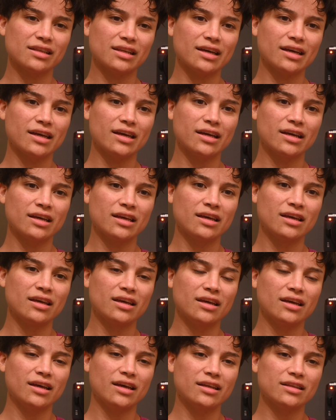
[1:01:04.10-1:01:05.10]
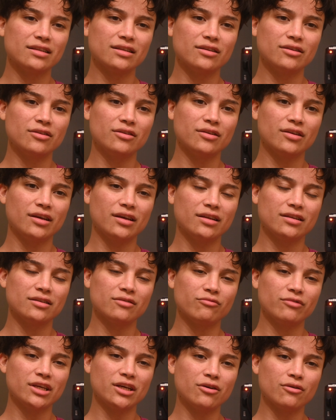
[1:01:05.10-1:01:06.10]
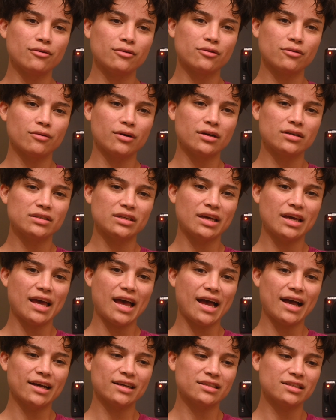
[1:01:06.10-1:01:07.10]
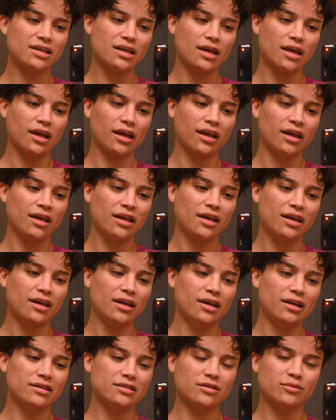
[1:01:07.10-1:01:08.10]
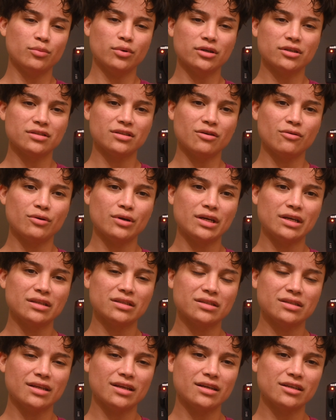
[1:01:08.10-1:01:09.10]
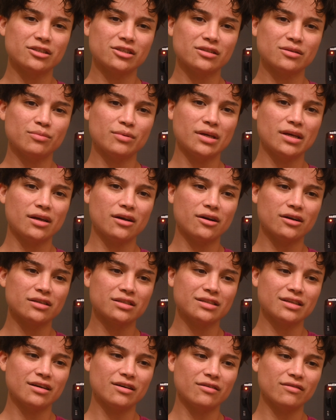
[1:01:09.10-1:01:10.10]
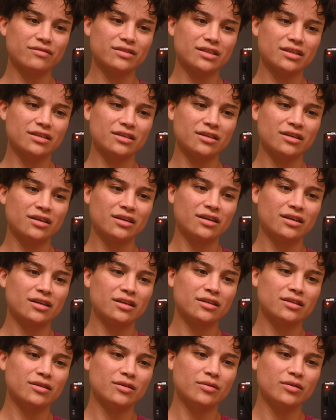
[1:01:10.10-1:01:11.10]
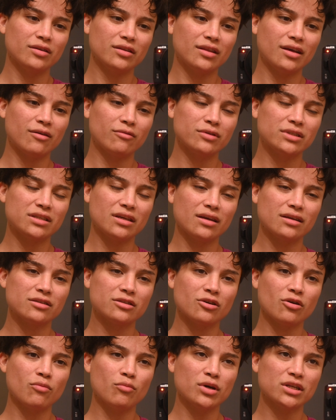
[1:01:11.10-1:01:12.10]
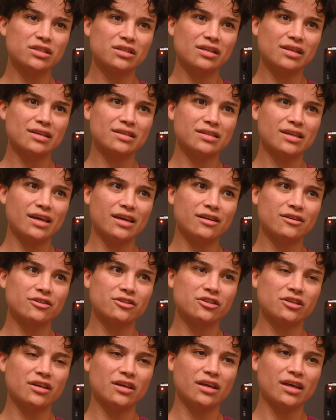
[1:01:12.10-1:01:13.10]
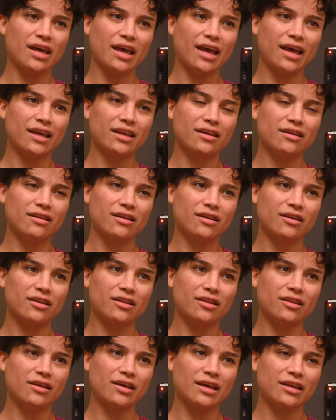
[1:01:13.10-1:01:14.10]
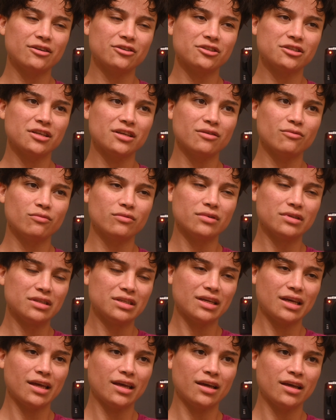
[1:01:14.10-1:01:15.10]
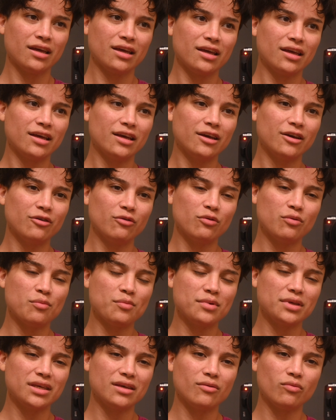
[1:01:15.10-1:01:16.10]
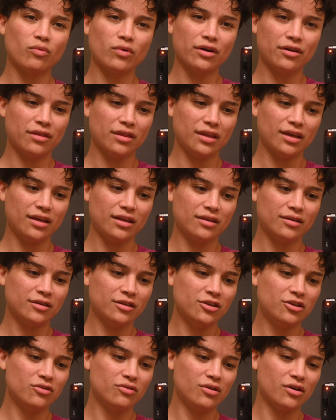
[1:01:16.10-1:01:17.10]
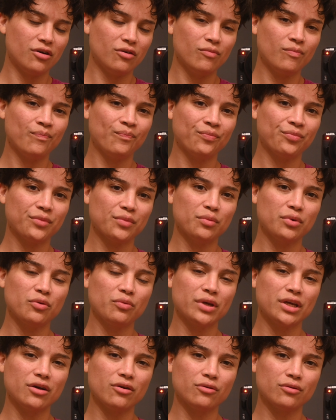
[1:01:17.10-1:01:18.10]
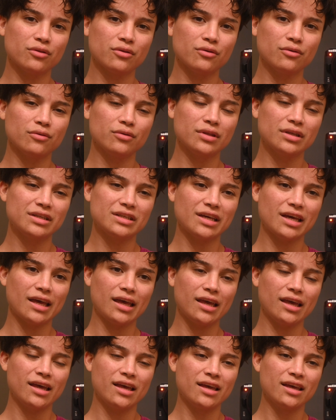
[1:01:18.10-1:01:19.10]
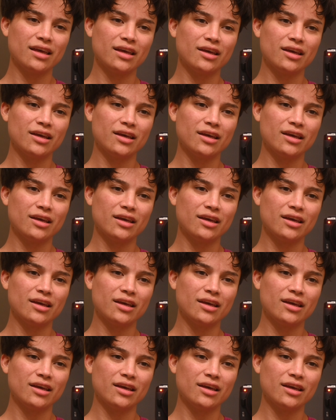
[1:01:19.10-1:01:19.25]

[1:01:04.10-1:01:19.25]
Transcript: like and and we go through our day acting as a persona instead of just being ourselves and that would take so much less energy and the energy it would take it would be worth it, you know? but we go through the day